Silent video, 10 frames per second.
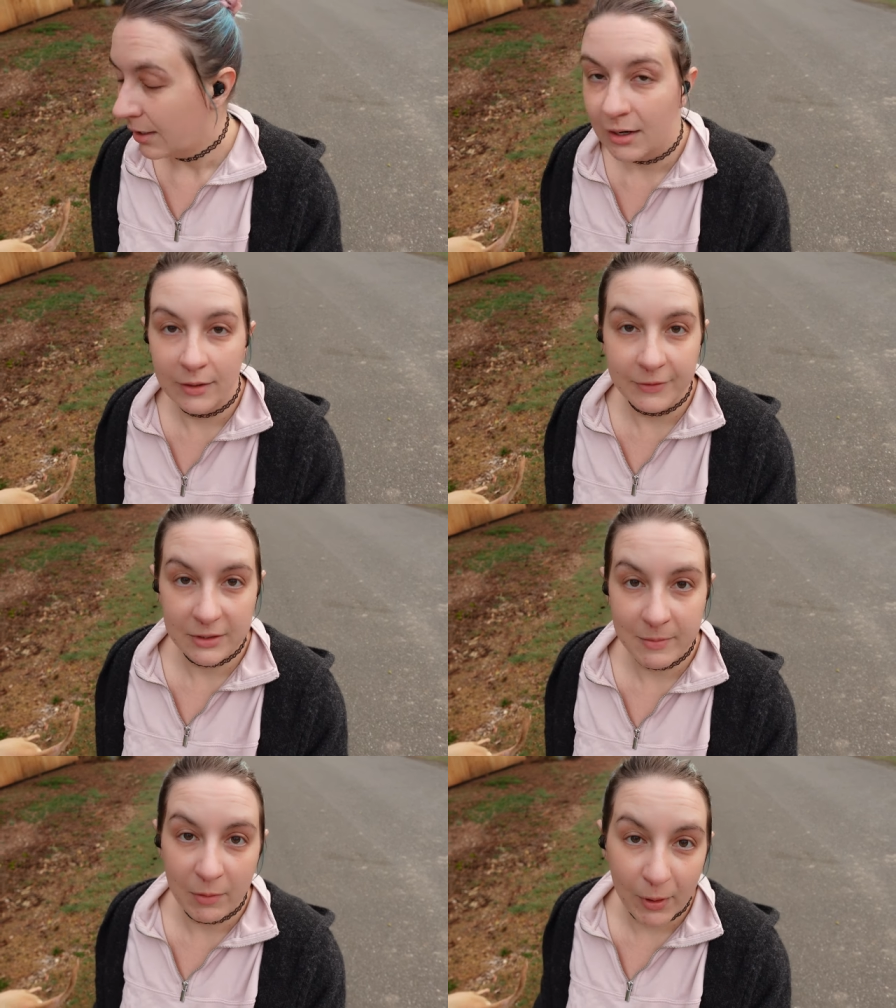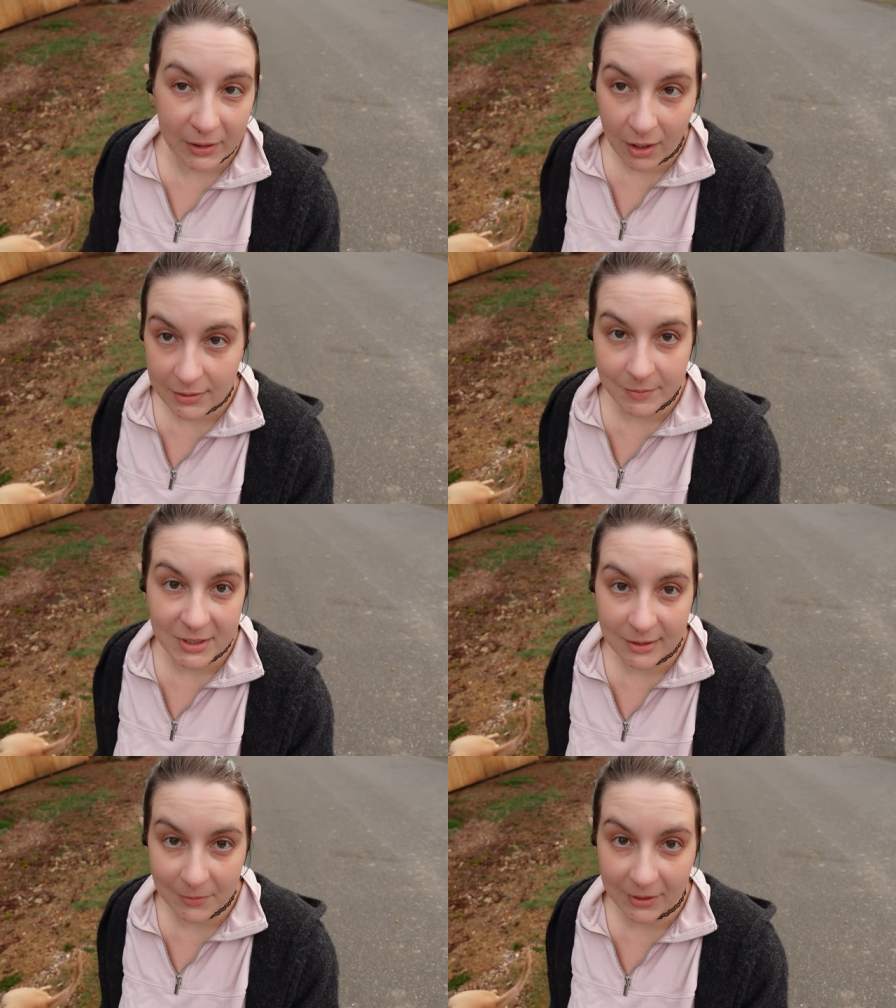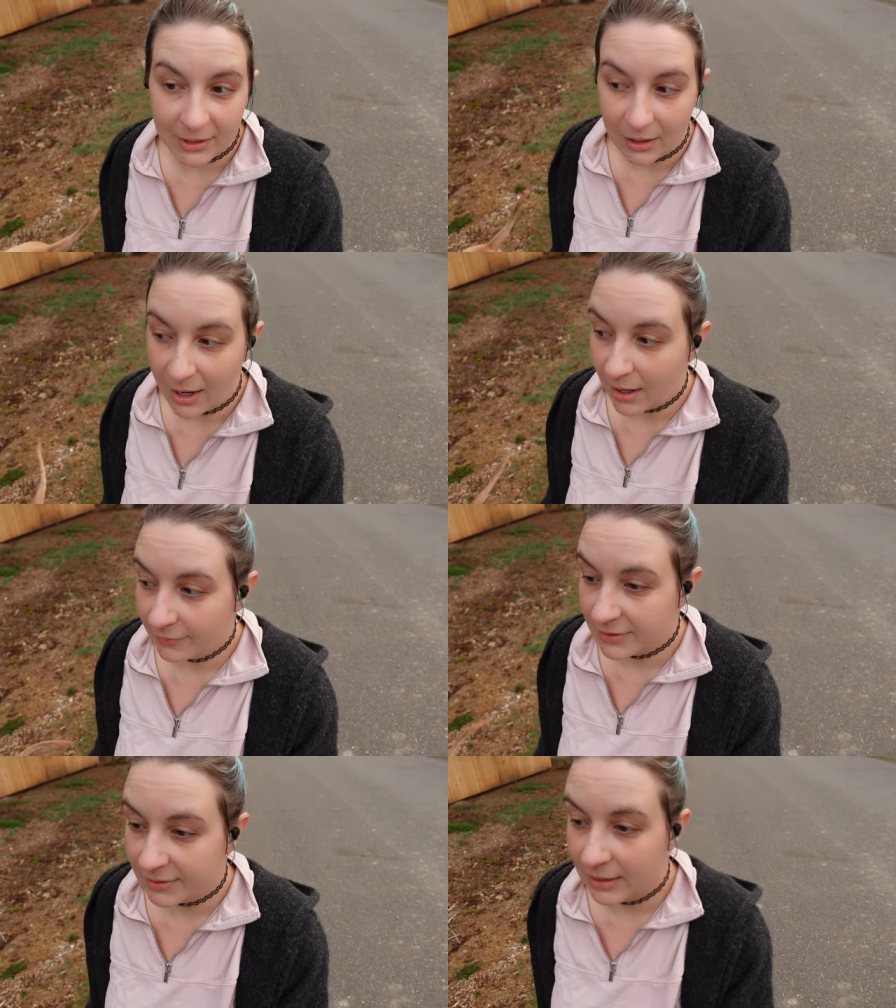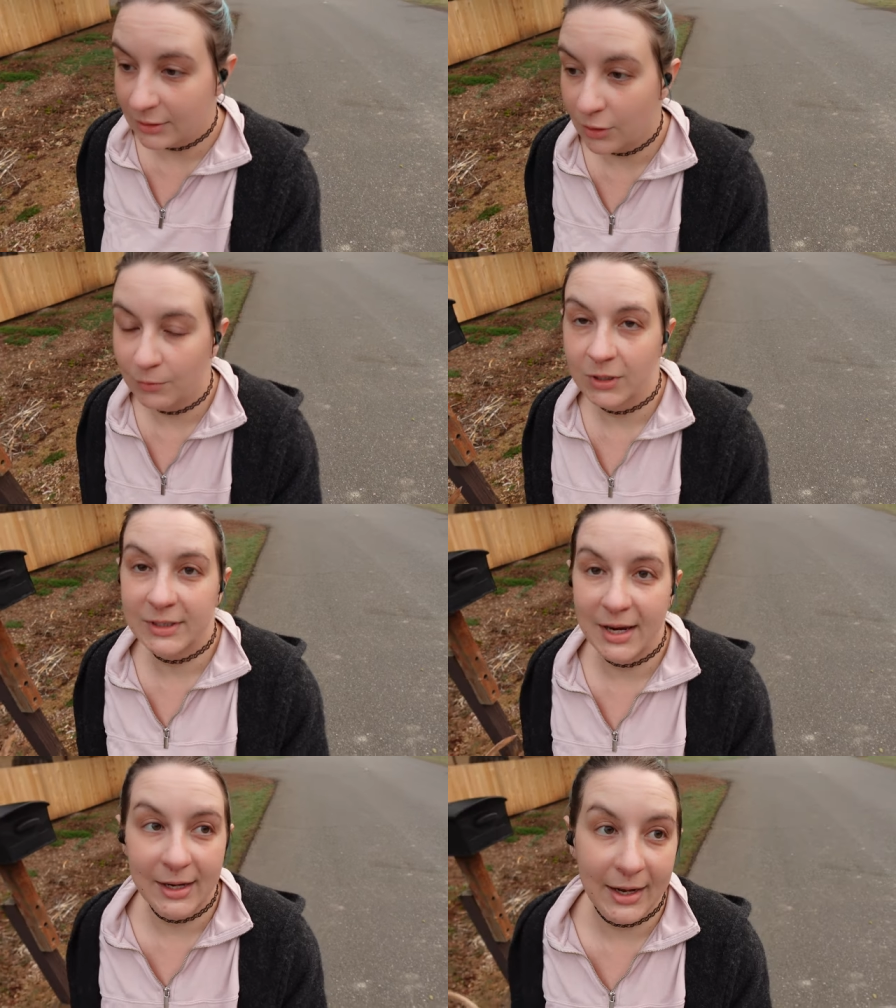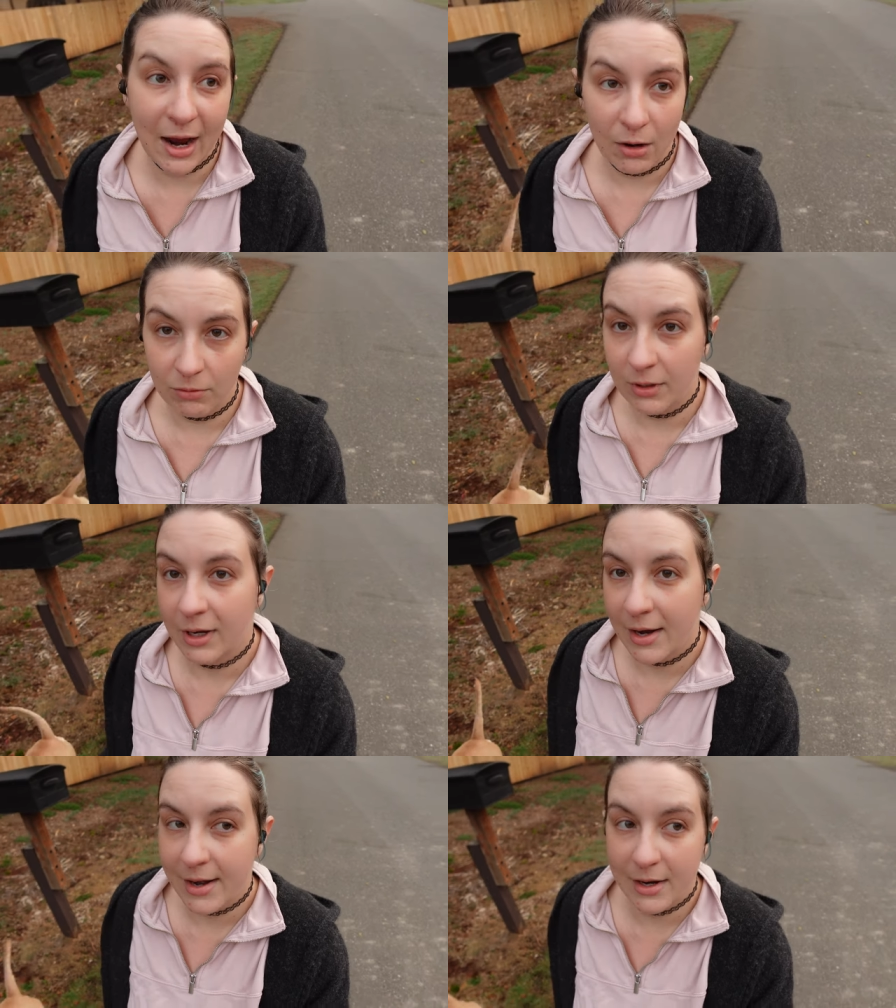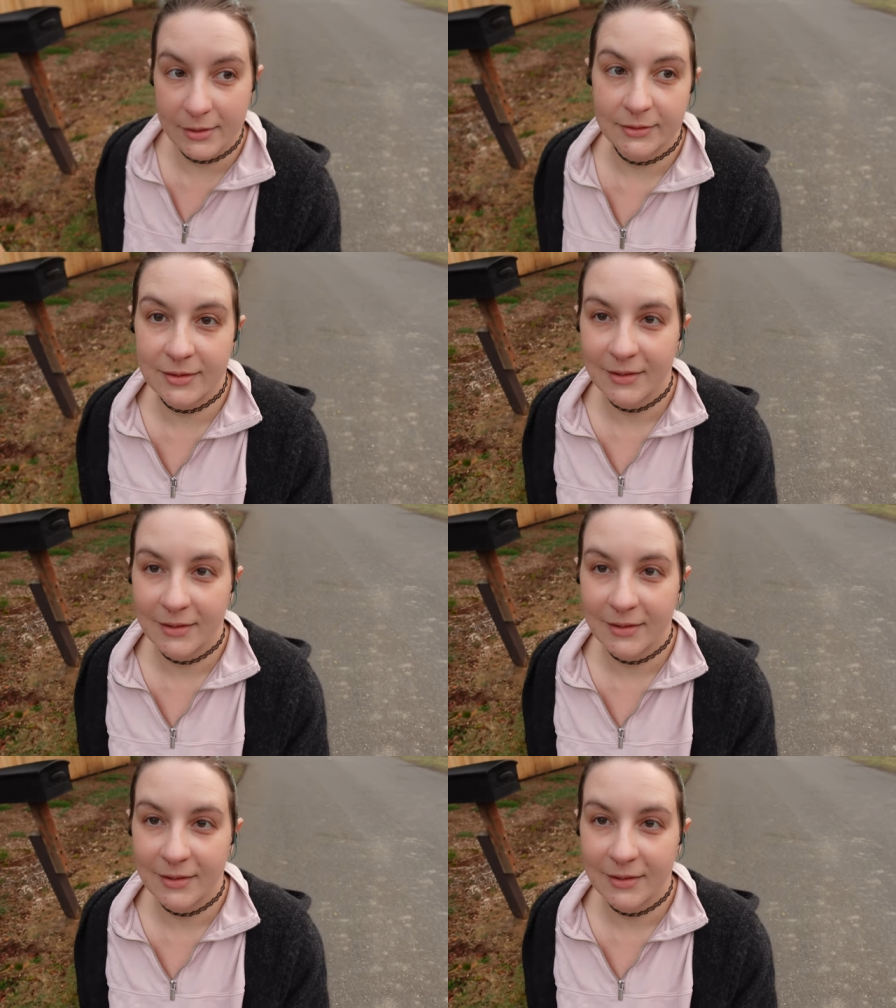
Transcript: And if it's my weight loss messing with it, I obviously don't want to take it out and